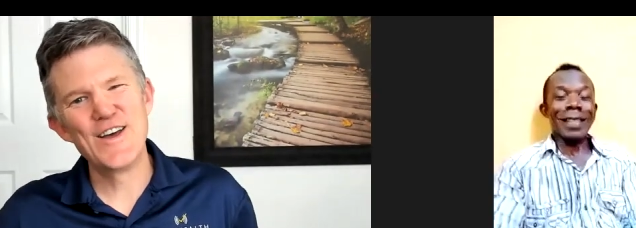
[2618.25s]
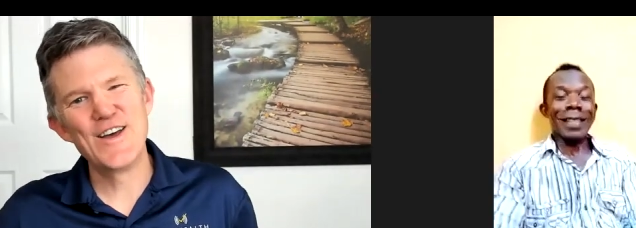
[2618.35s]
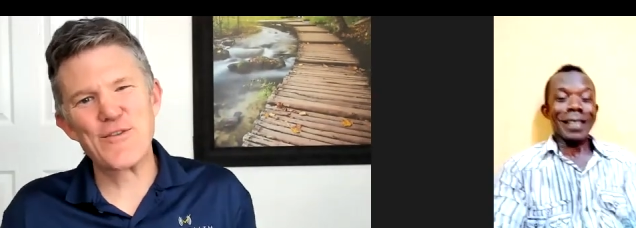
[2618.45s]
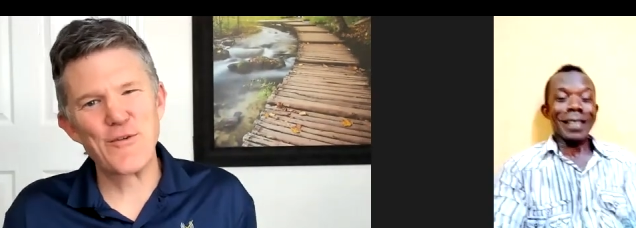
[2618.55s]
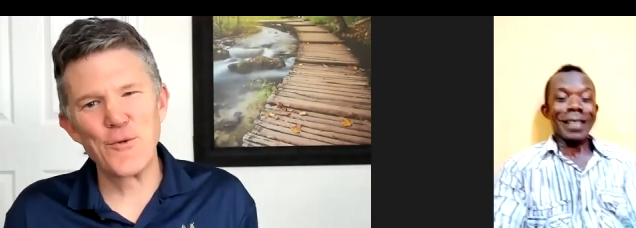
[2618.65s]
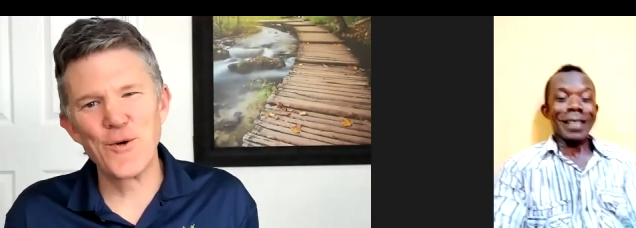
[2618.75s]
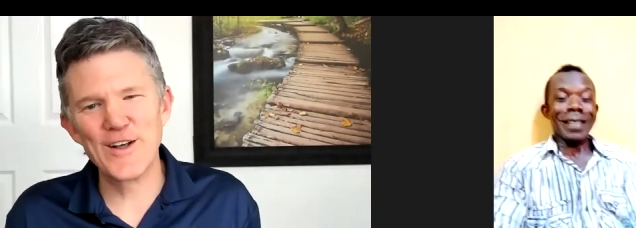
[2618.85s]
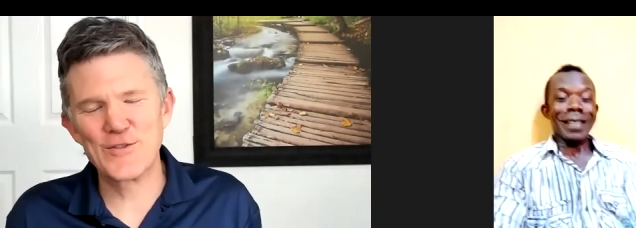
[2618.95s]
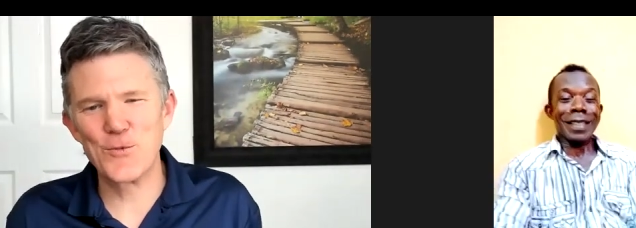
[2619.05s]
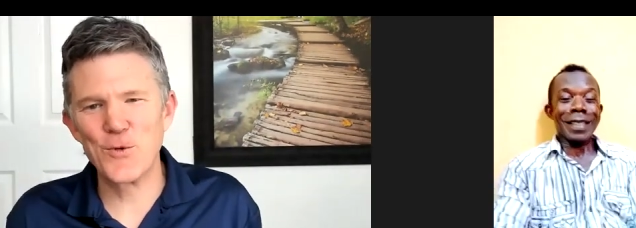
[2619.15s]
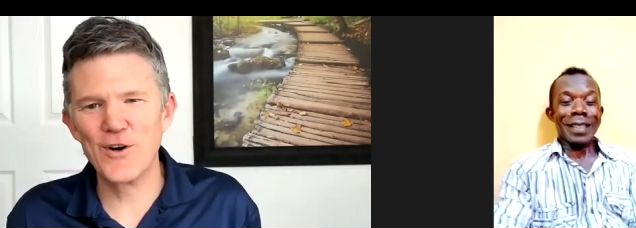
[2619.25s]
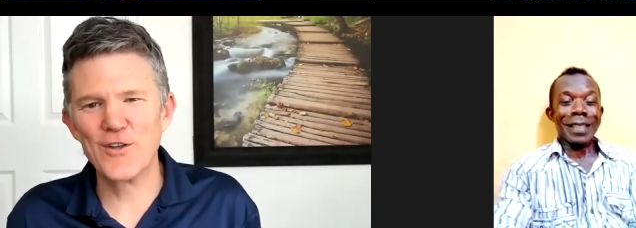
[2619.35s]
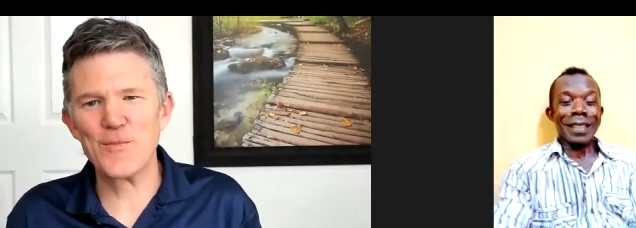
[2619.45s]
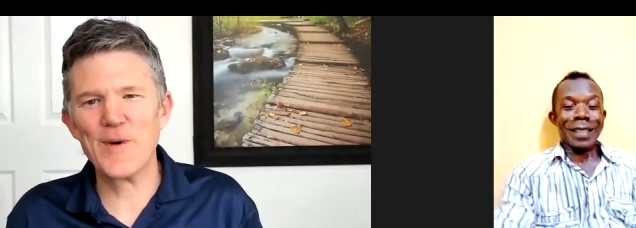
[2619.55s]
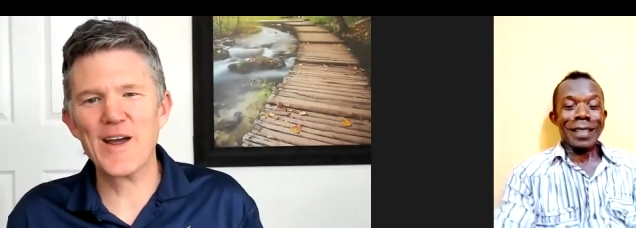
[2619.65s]
Speaker 1: for for what it's
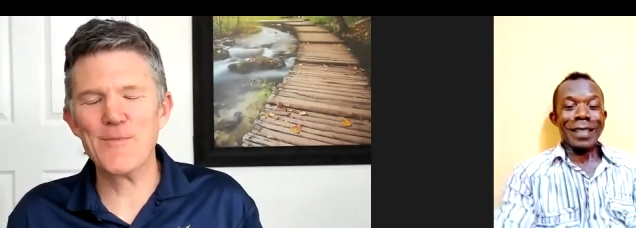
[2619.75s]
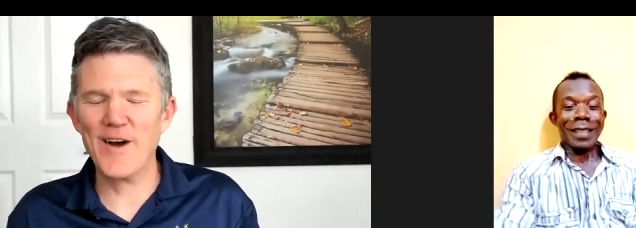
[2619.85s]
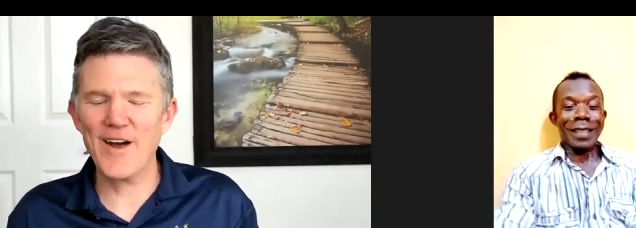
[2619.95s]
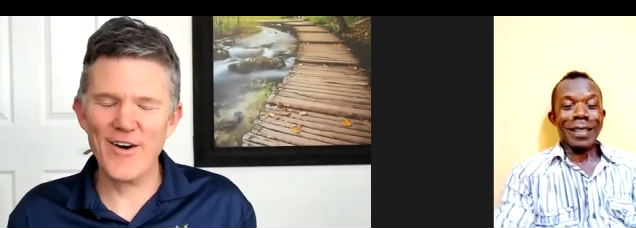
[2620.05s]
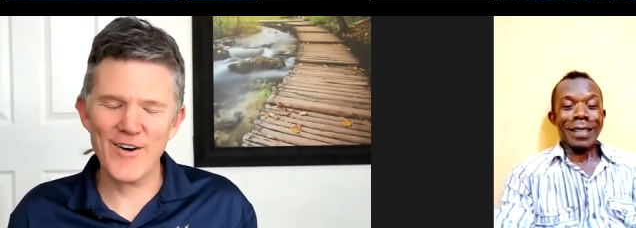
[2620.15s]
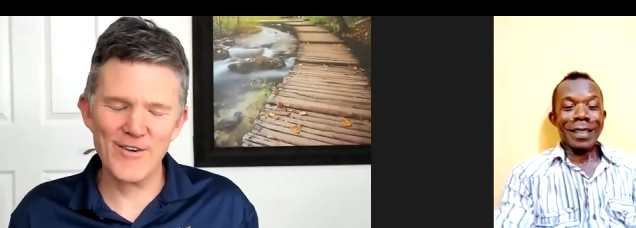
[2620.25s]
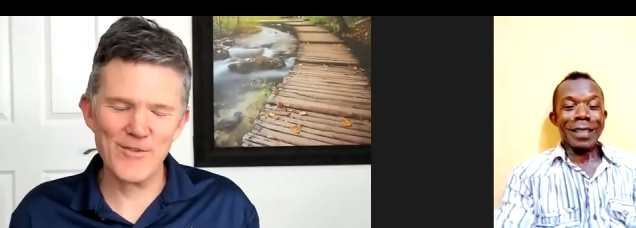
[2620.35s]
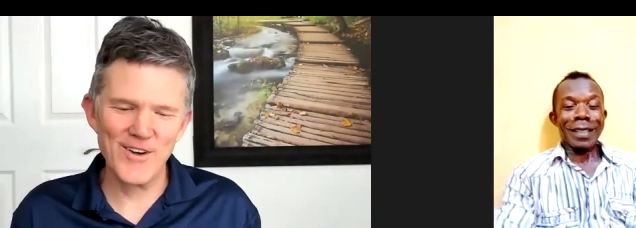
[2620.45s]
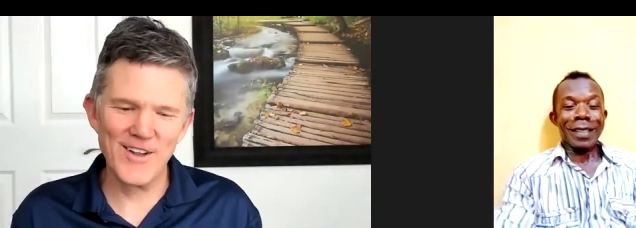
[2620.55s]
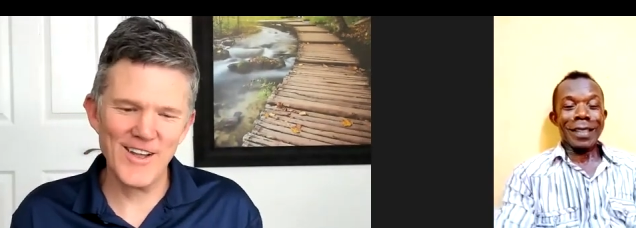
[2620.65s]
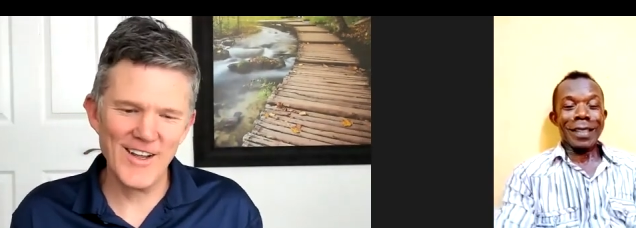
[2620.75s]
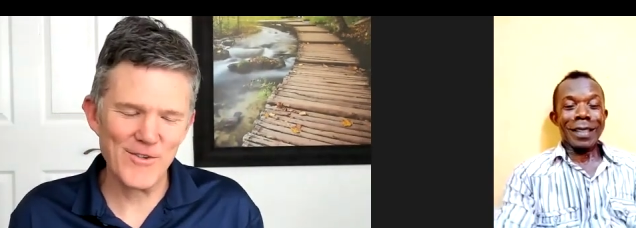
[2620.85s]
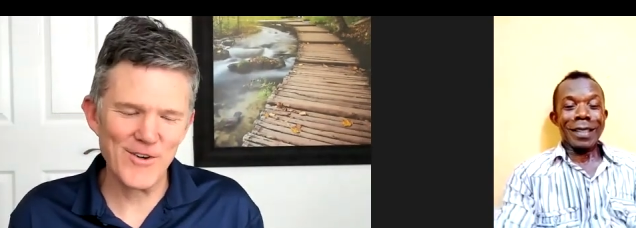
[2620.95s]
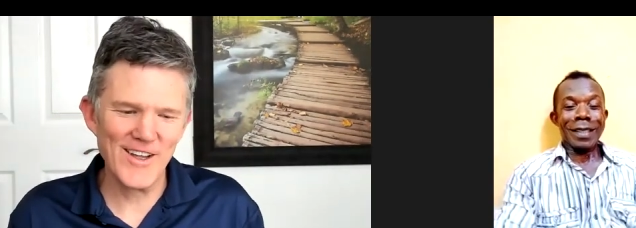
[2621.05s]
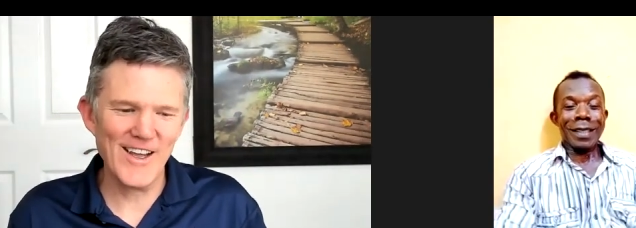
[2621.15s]
worth, my my heart really
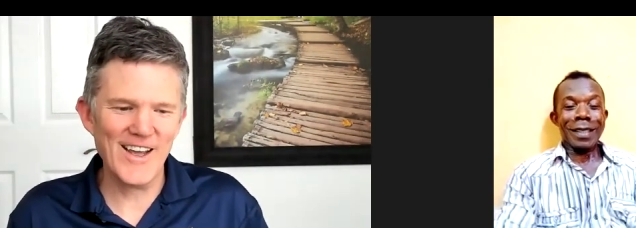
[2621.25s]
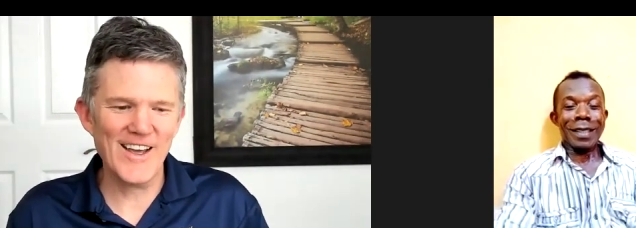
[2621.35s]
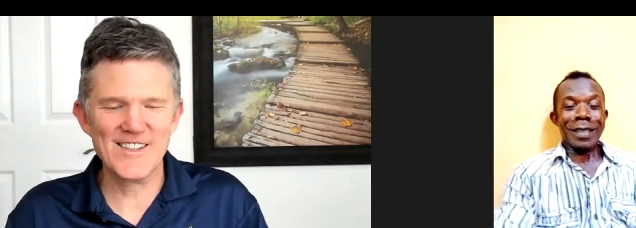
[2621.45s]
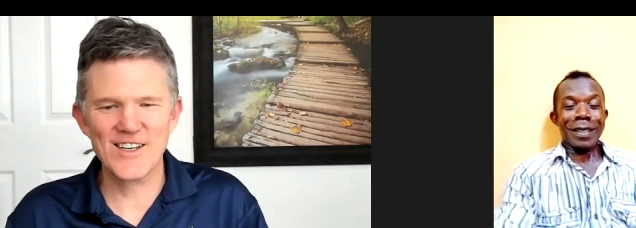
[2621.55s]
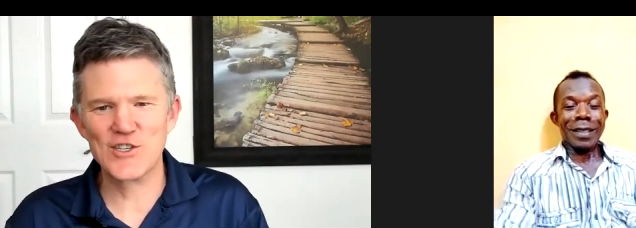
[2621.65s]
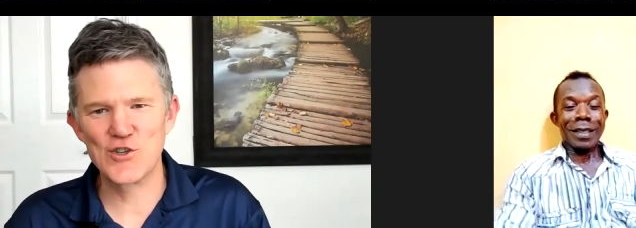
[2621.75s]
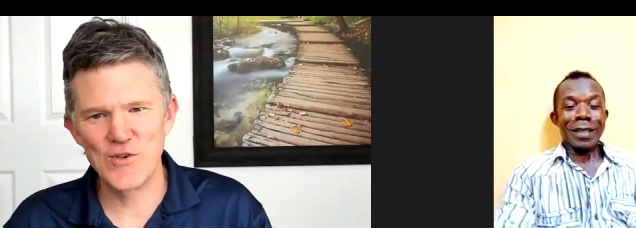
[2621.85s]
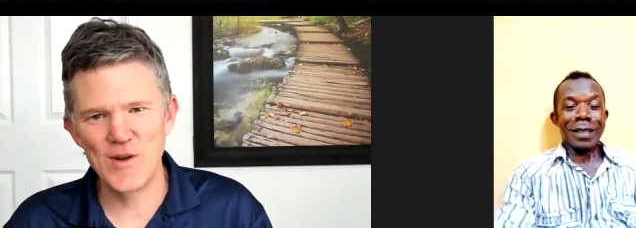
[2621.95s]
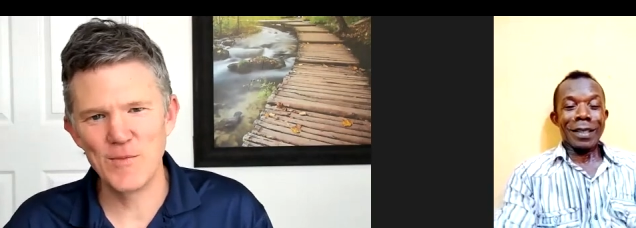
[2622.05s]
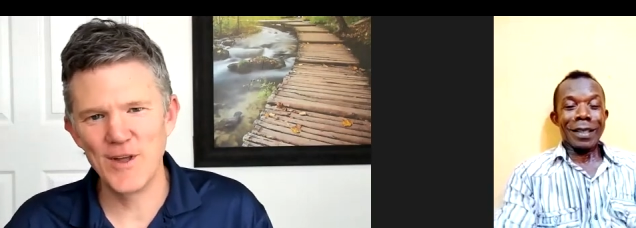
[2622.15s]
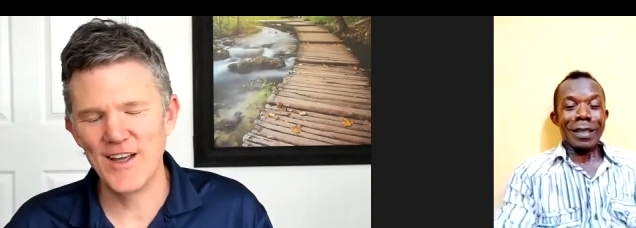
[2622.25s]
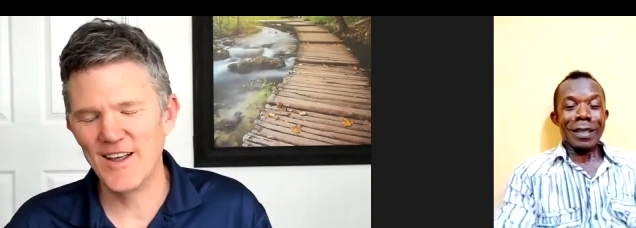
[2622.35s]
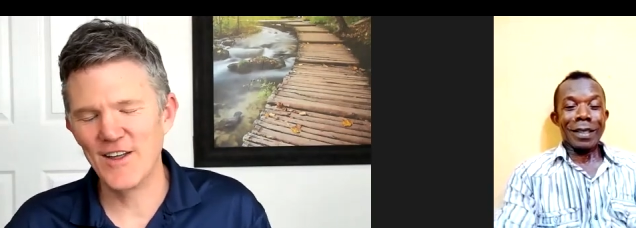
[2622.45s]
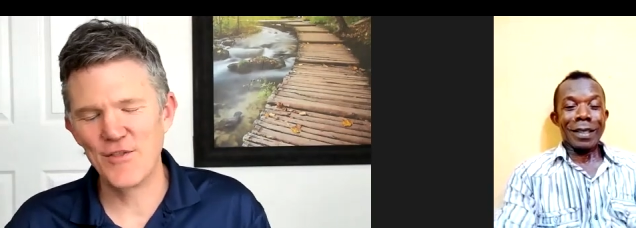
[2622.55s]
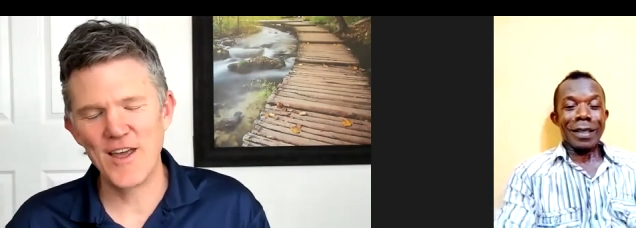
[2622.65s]
really is extremely
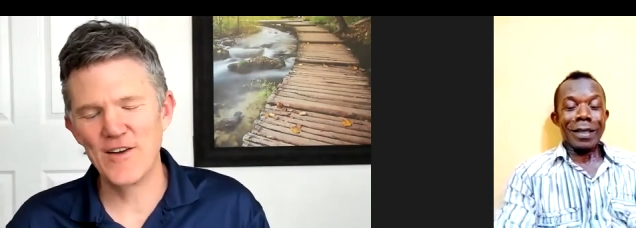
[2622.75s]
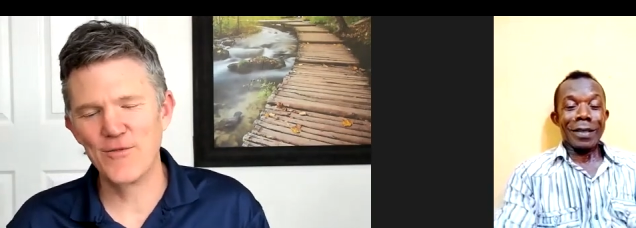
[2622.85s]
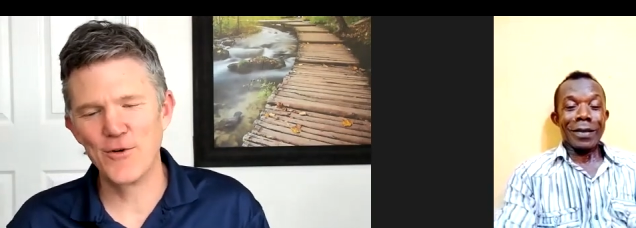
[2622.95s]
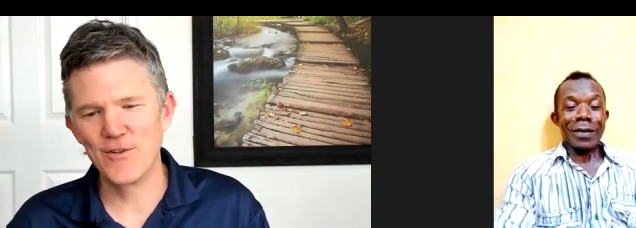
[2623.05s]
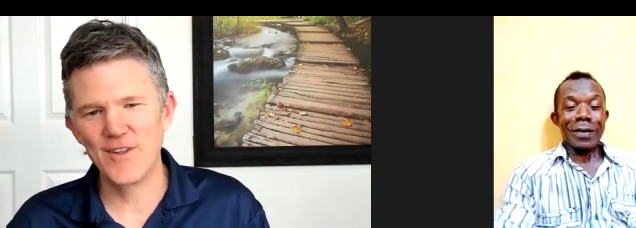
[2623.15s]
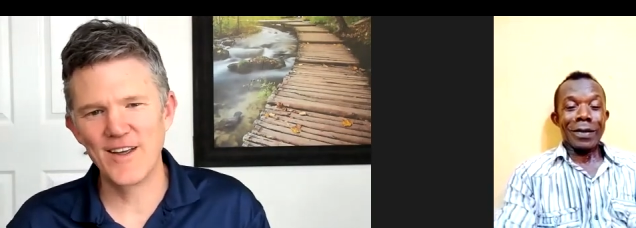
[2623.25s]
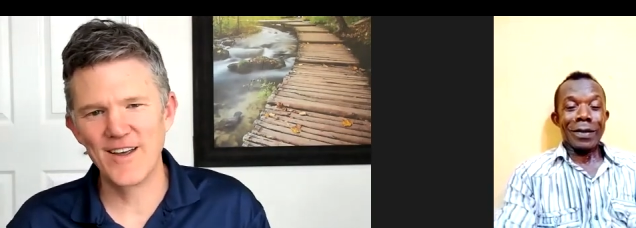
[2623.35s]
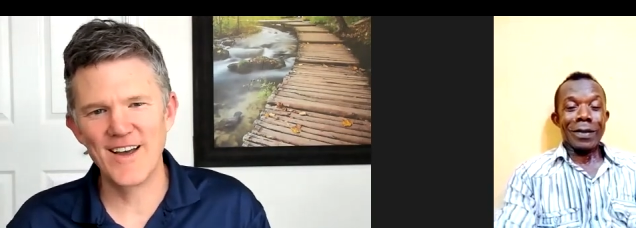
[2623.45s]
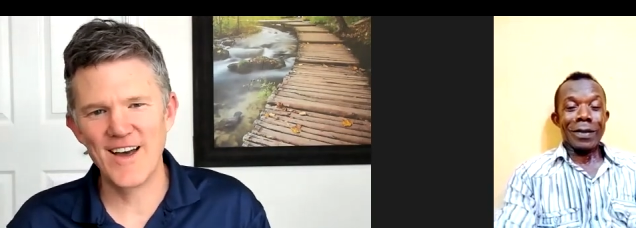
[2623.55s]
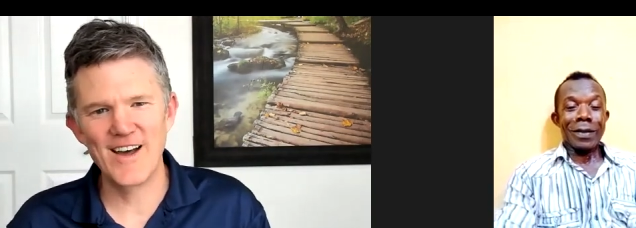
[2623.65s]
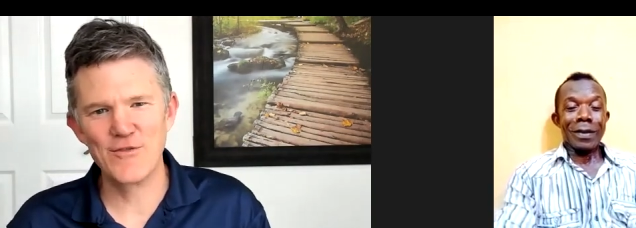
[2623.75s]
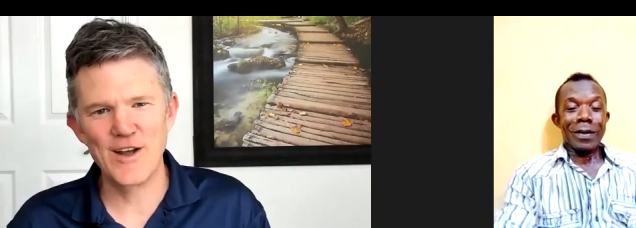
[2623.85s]
thankful out of